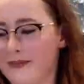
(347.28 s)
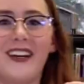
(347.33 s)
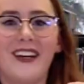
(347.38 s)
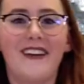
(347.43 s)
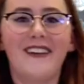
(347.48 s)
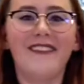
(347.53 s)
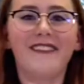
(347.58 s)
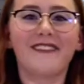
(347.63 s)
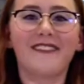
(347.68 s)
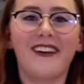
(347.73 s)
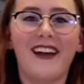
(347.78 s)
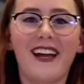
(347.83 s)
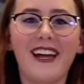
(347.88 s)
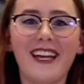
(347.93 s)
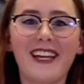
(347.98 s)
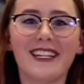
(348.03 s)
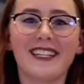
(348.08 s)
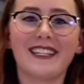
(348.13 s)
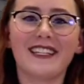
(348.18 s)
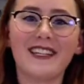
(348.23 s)

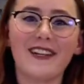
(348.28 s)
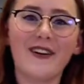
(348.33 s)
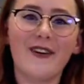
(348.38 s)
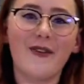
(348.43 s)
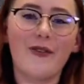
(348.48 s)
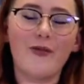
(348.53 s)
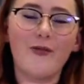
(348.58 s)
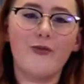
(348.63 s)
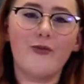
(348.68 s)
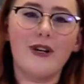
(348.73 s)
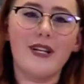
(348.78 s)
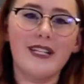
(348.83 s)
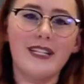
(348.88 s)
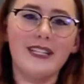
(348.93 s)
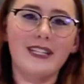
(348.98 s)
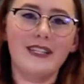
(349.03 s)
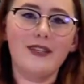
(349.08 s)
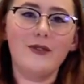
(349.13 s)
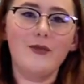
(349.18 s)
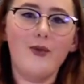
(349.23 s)
Alright, so
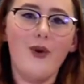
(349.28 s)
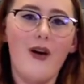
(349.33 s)
once you